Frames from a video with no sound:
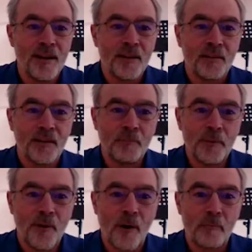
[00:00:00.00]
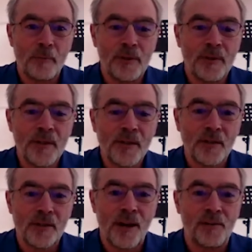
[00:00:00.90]
System interoperability is
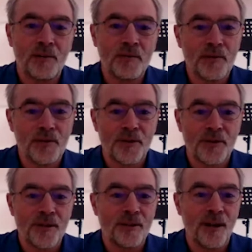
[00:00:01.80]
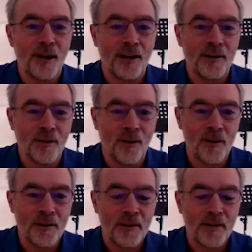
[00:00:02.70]
a challenge for sure. There
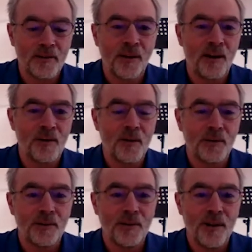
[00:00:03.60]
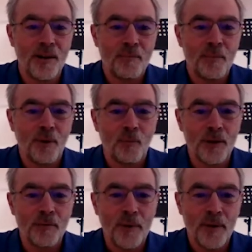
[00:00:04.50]
are data silos, but
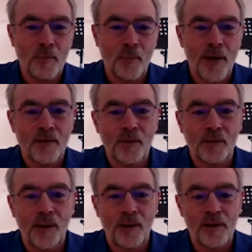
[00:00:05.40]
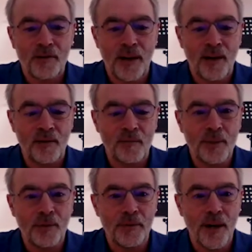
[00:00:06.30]
what if we could break those silos down and
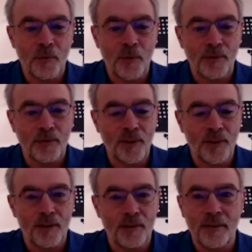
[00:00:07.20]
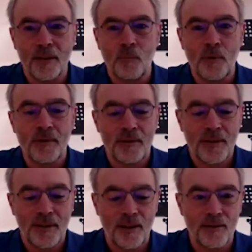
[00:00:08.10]
build networks that worked
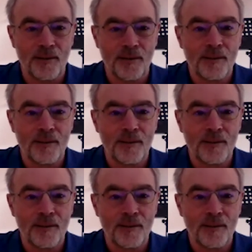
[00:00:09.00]
together?